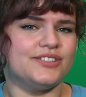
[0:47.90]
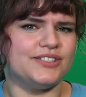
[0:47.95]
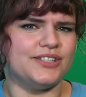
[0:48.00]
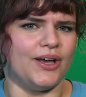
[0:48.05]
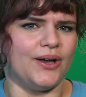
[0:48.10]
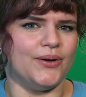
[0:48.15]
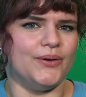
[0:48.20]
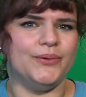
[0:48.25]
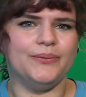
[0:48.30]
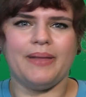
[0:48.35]

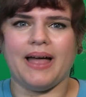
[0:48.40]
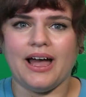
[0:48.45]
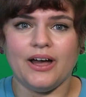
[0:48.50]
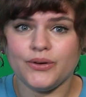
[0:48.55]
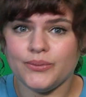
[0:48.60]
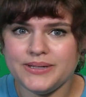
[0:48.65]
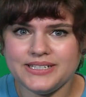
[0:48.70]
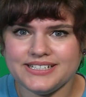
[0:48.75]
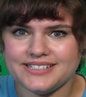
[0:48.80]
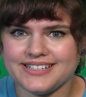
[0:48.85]
So, how
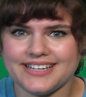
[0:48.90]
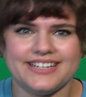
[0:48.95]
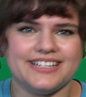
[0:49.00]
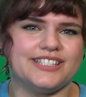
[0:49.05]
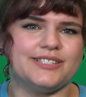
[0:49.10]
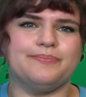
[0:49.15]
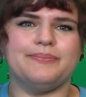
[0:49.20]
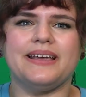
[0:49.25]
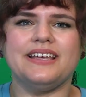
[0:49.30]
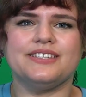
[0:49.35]
do we design a
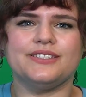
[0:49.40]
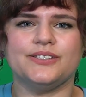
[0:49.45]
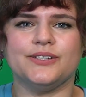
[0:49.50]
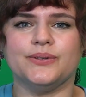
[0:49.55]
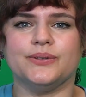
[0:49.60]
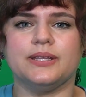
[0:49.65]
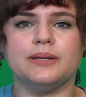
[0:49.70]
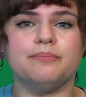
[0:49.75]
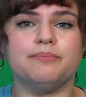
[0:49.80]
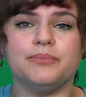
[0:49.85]

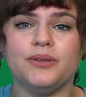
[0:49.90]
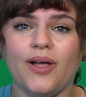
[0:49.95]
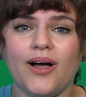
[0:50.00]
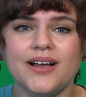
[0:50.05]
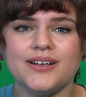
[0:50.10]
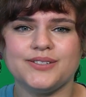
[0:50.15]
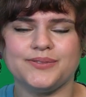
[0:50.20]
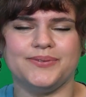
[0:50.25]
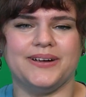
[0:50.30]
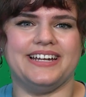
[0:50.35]
spacesuit that
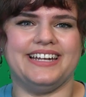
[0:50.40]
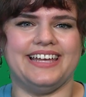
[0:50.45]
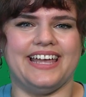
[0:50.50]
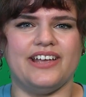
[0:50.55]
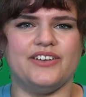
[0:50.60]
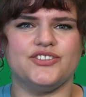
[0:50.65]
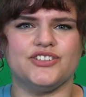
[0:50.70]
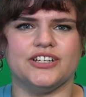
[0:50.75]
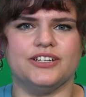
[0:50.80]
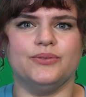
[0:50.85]
blocks
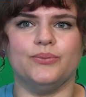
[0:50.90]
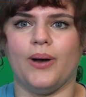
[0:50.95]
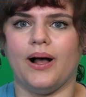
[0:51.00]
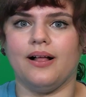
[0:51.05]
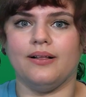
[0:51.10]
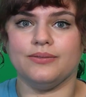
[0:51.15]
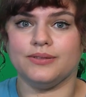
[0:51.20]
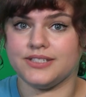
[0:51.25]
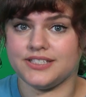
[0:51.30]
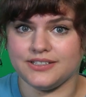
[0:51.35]
radiation
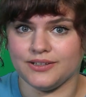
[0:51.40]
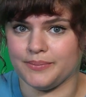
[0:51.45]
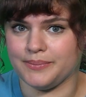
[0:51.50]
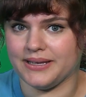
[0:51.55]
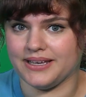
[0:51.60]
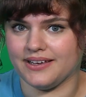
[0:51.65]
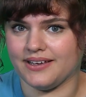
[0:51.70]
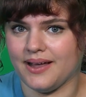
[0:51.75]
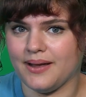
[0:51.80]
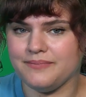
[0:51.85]
while still
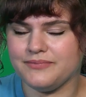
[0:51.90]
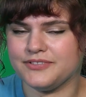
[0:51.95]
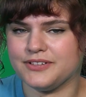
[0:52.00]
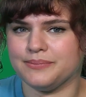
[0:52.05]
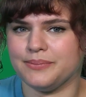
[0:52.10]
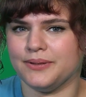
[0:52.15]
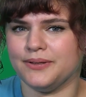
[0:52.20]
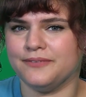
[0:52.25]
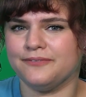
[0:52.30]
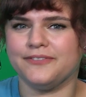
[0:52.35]
being
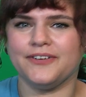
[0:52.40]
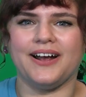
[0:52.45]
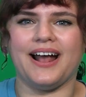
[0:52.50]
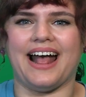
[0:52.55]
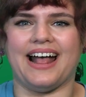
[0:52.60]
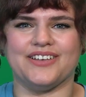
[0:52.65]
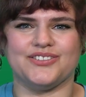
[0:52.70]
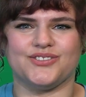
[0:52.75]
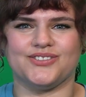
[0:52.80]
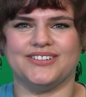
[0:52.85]
comfortable for
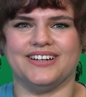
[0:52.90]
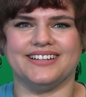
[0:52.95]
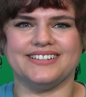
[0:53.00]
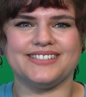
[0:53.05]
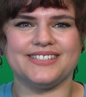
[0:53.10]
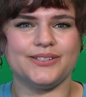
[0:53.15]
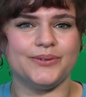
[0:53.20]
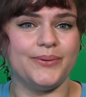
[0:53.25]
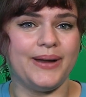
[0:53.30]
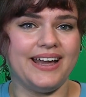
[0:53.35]

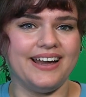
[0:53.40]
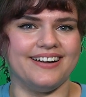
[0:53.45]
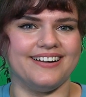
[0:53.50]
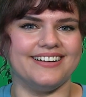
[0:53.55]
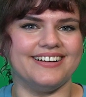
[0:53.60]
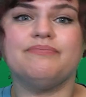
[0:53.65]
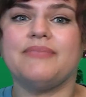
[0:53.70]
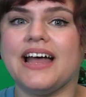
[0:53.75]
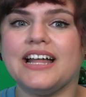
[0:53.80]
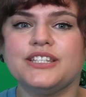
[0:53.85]
astronauts to
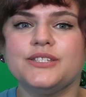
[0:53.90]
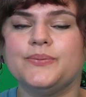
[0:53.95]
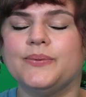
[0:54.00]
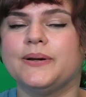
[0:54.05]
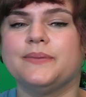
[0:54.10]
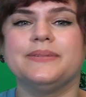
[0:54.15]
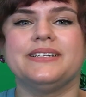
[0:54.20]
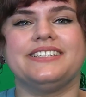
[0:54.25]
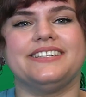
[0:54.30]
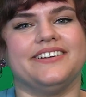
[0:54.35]
wear? That's
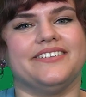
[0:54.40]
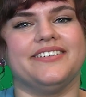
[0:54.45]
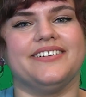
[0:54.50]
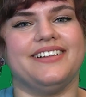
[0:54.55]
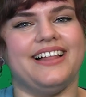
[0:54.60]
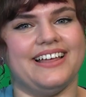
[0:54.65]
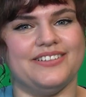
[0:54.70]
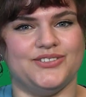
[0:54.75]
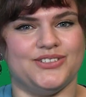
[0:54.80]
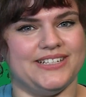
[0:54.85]
where
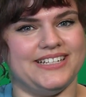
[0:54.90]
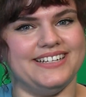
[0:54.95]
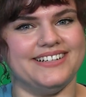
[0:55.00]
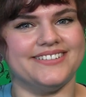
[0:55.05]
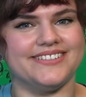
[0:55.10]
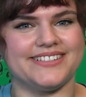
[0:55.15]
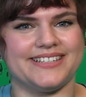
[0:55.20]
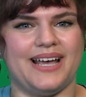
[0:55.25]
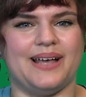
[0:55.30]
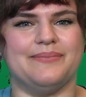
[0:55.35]
material
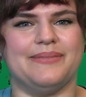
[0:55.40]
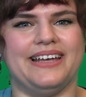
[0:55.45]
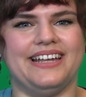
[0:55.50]
engineers come